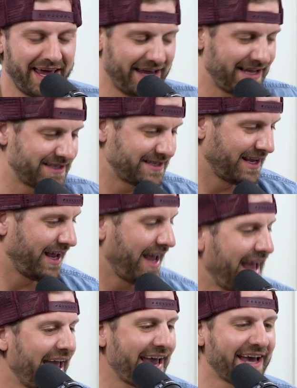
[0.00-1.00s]
is
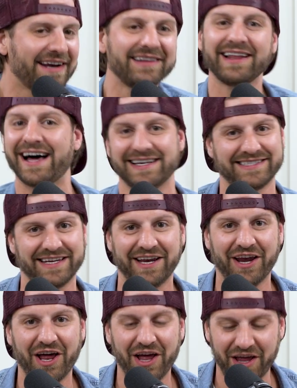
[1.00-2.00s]

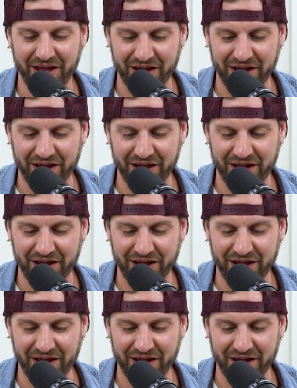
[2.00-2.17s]
analyzing